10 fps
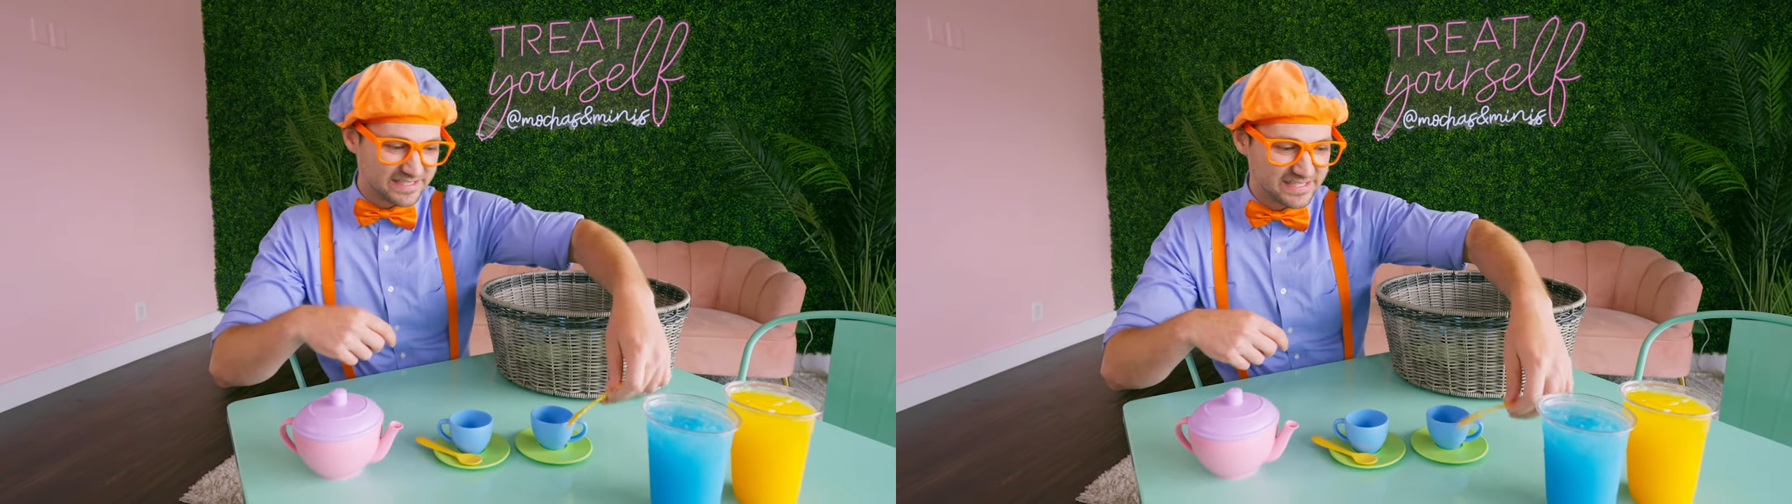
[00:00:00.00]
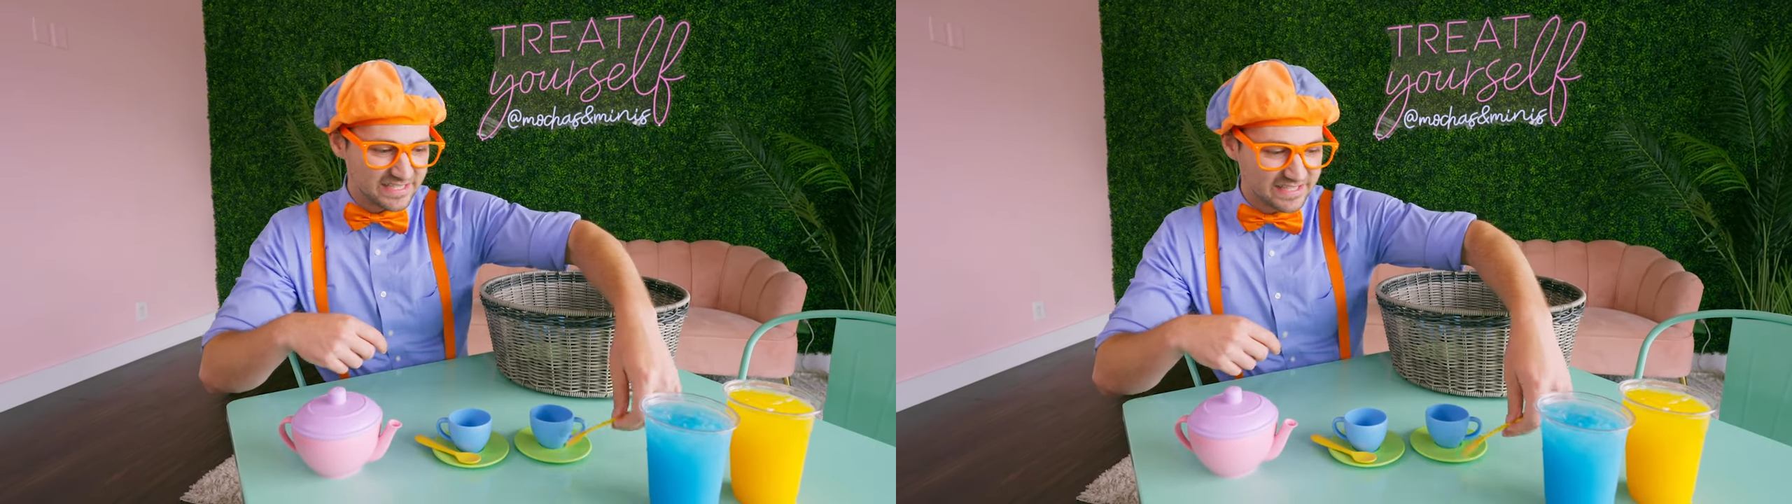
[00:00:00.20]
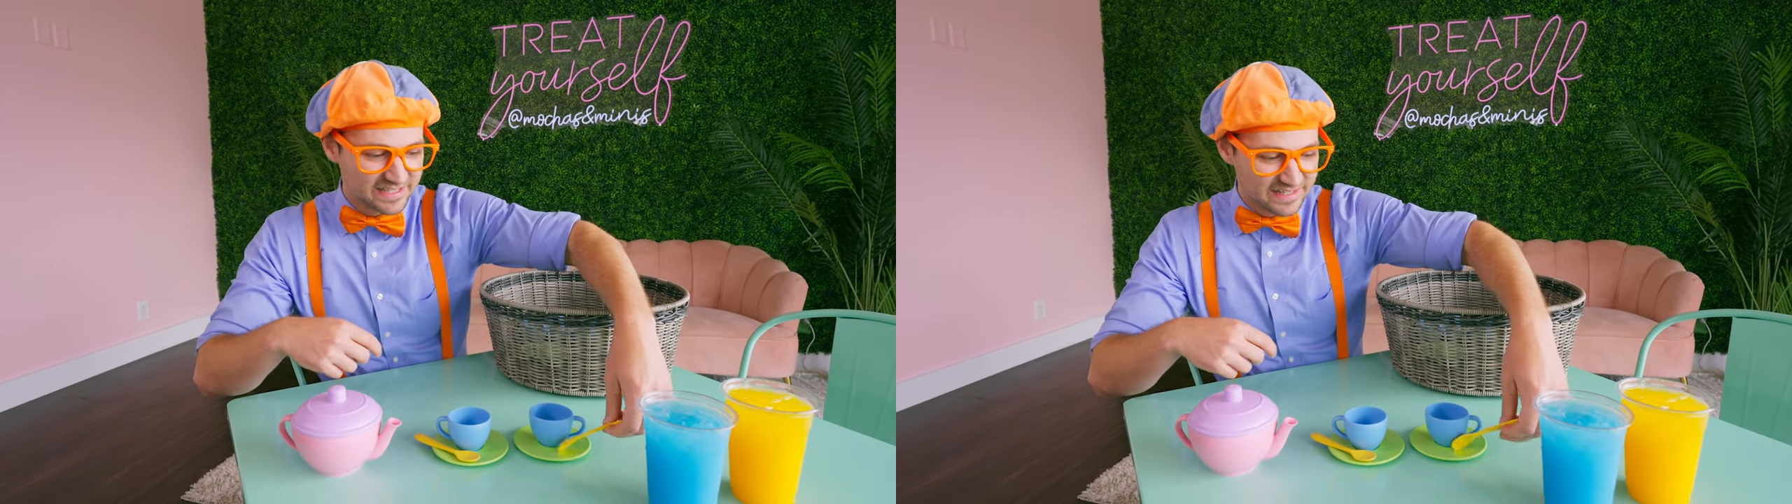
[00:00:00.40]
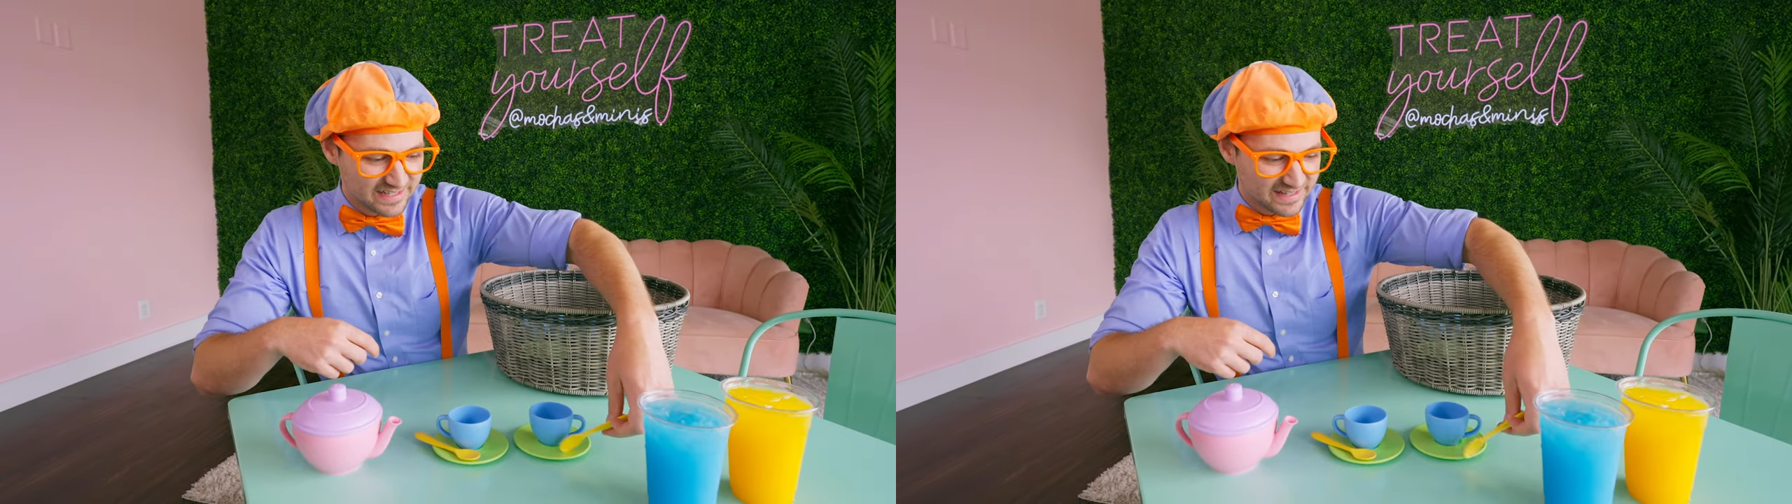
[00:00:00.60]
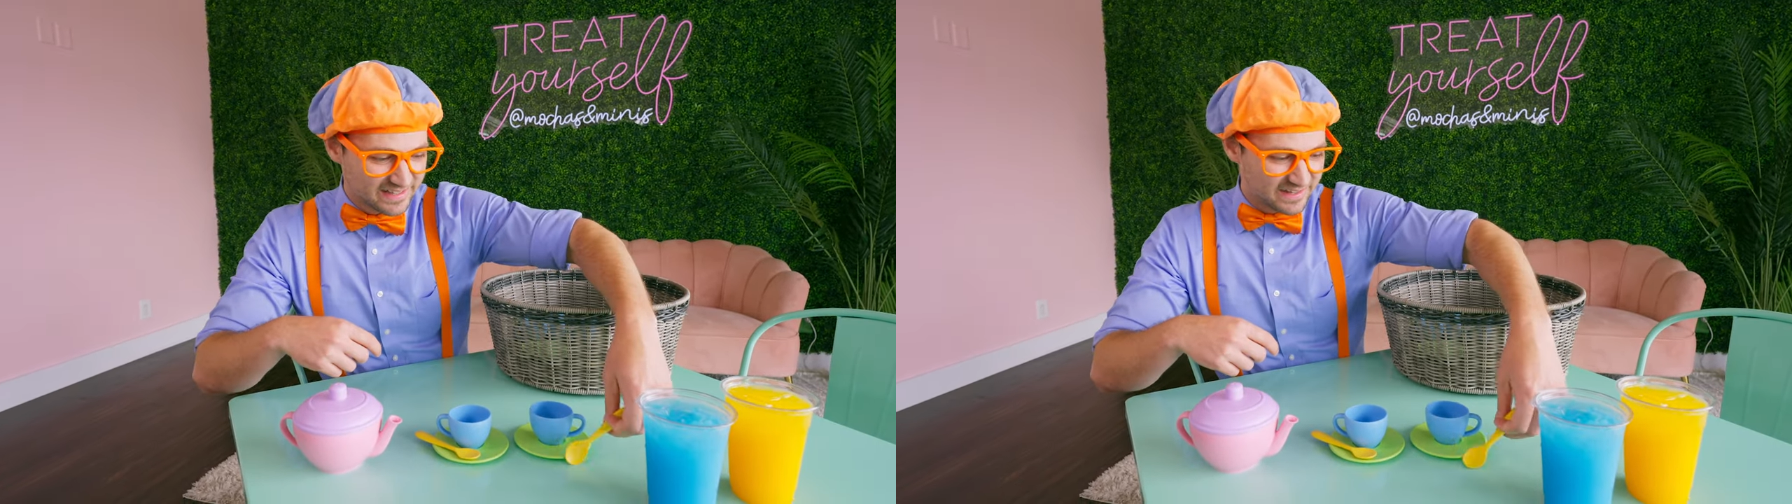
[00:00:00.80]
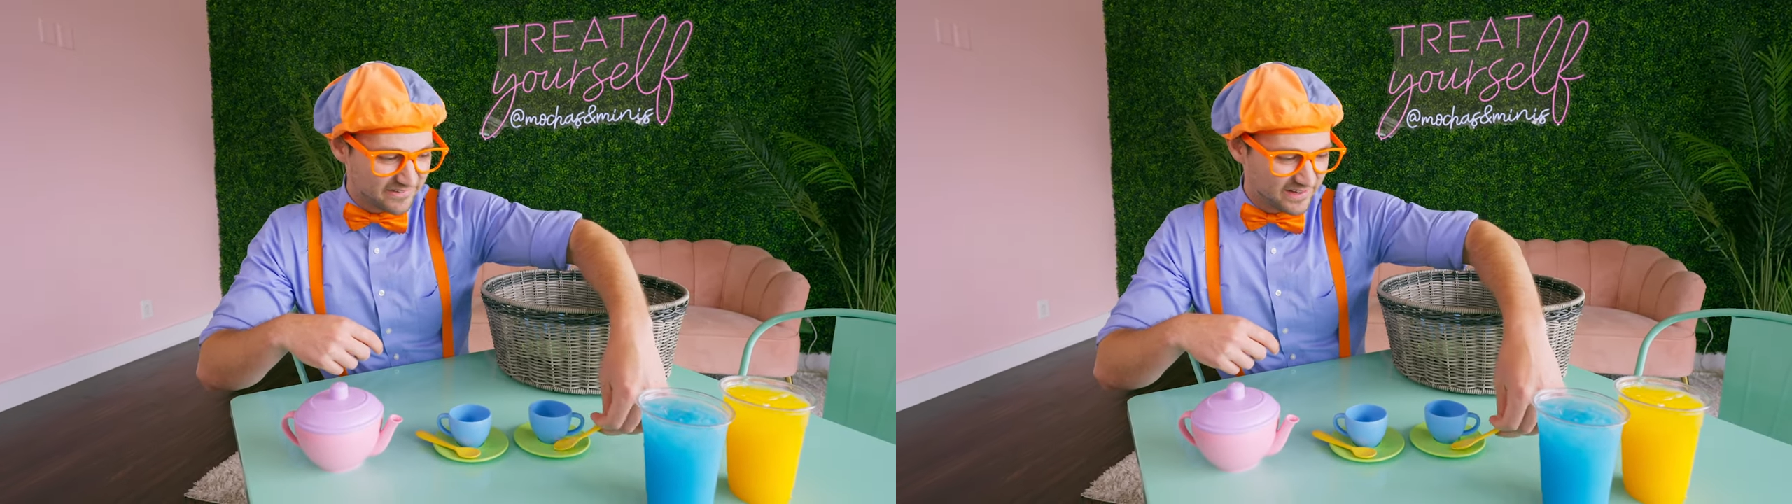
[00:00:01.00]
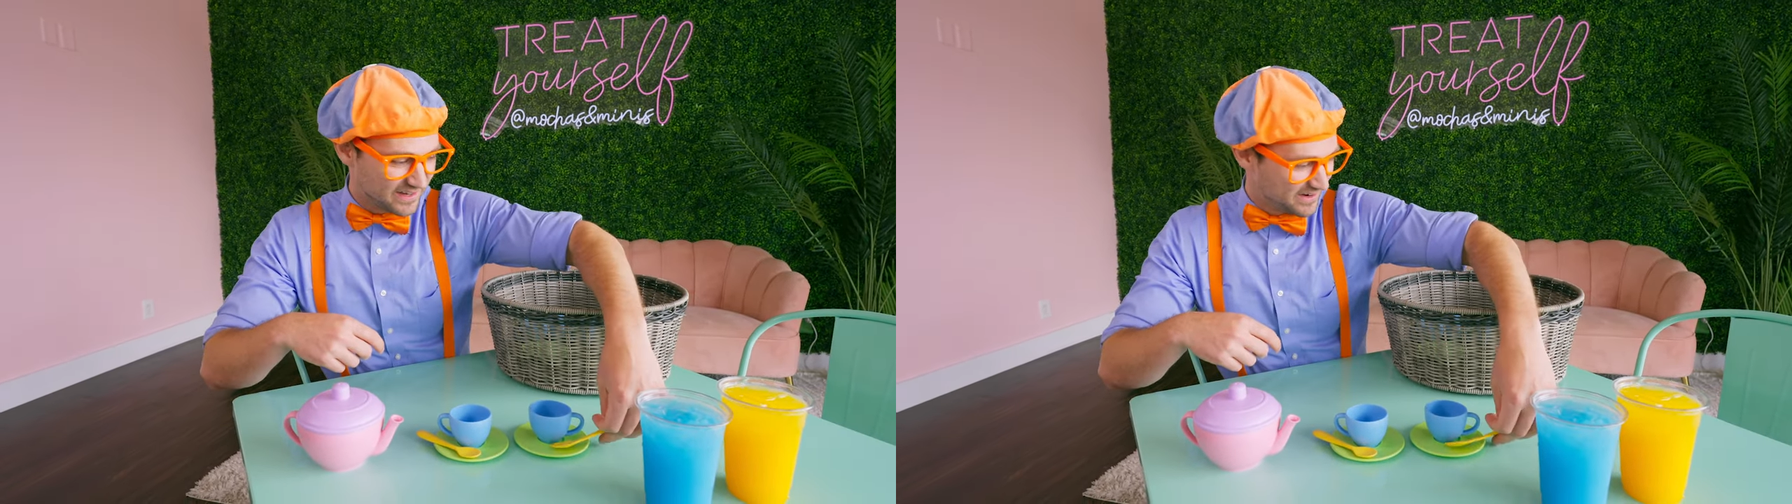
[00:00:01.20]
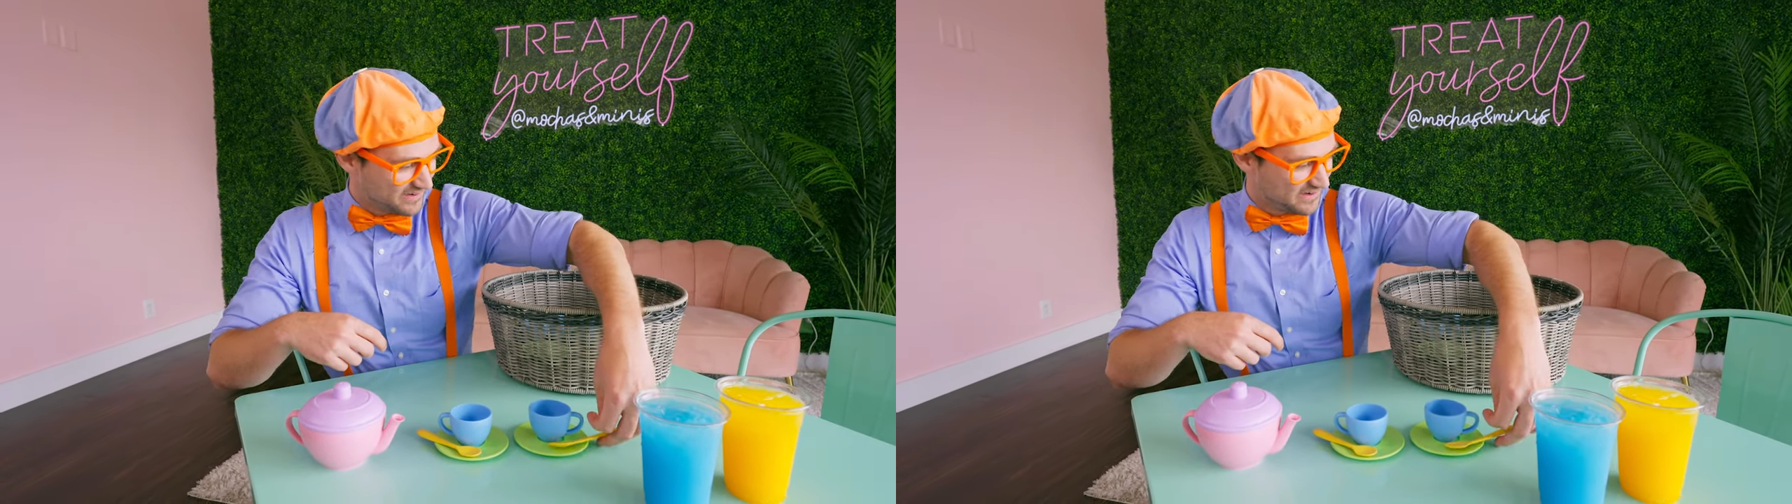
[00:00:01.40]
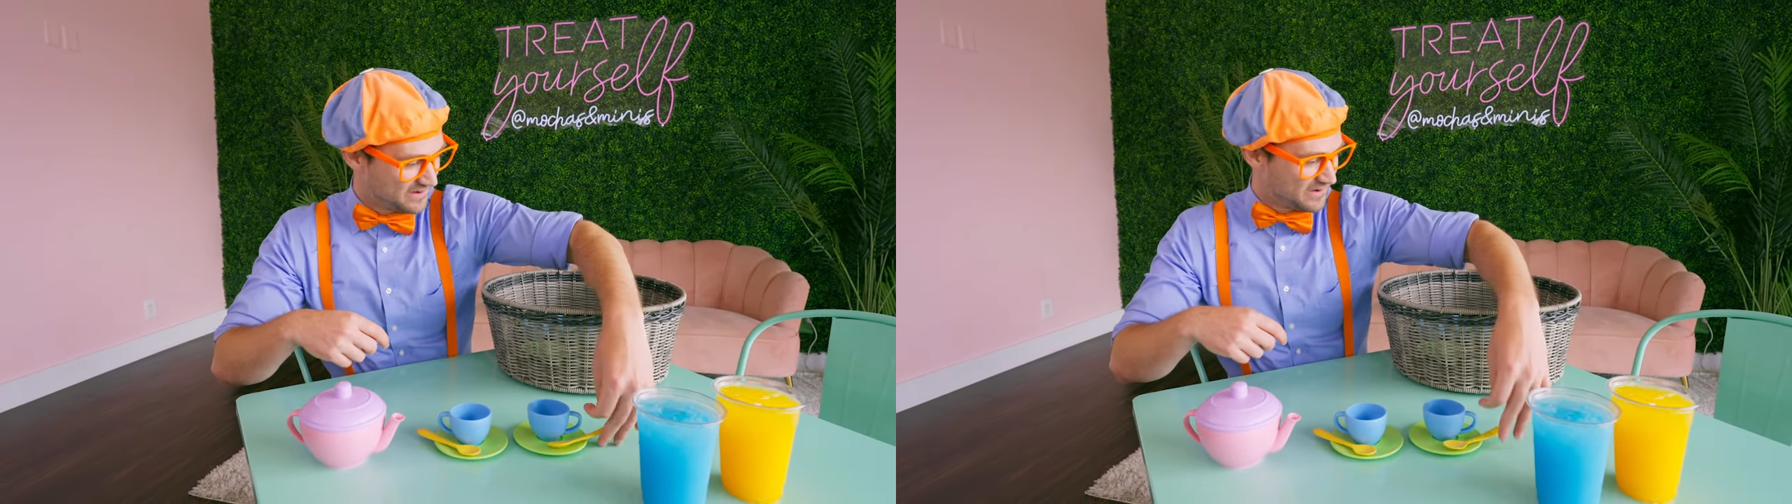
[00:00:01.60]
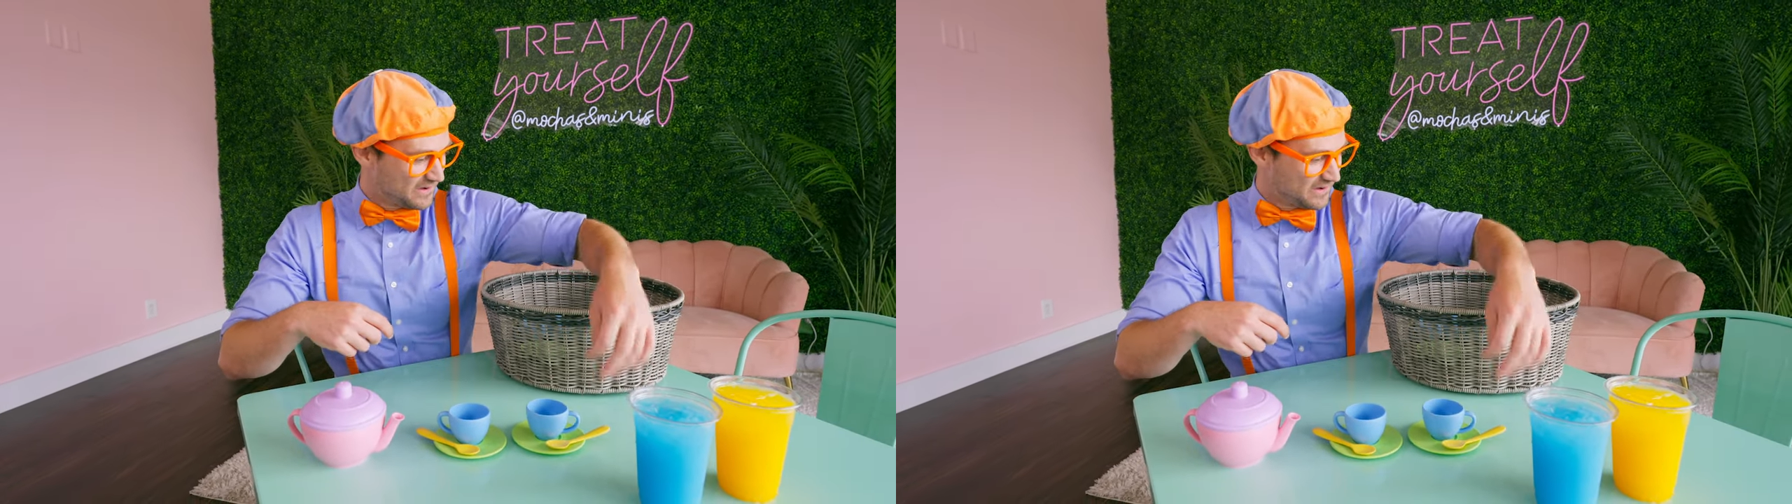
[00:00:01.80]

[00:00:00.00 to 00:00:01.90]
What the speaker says: tea. Here we go.